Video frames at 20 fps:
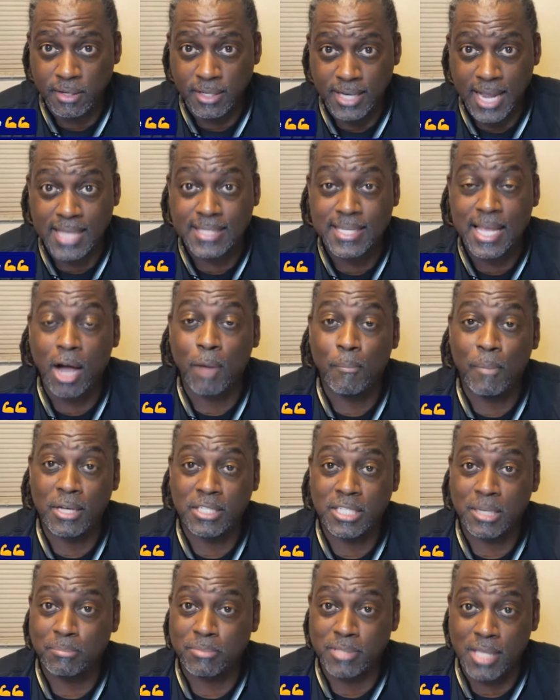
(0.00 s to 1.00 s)
That's how
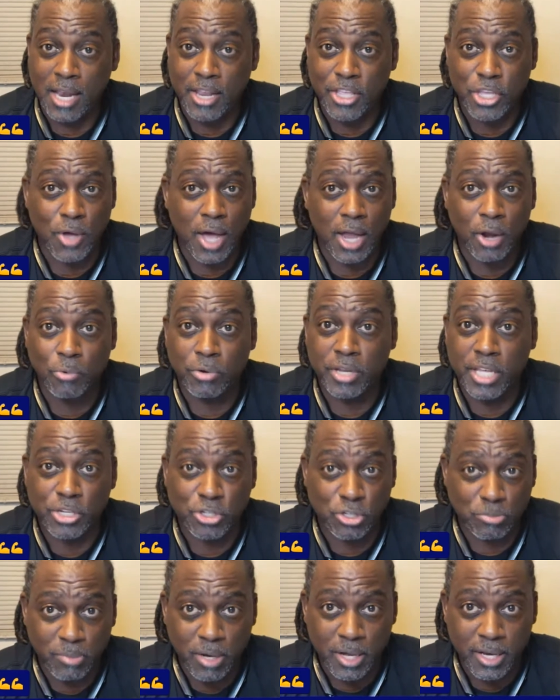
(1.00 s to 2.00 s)
much I'm telling you. I don't
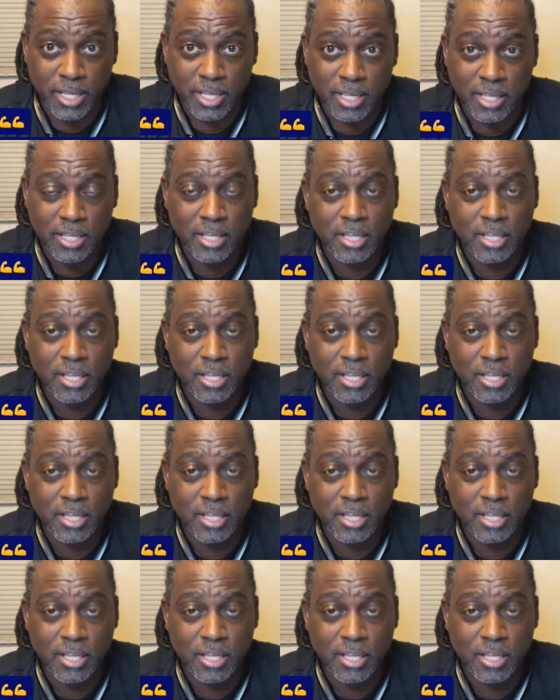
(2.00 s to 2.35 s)
need your money.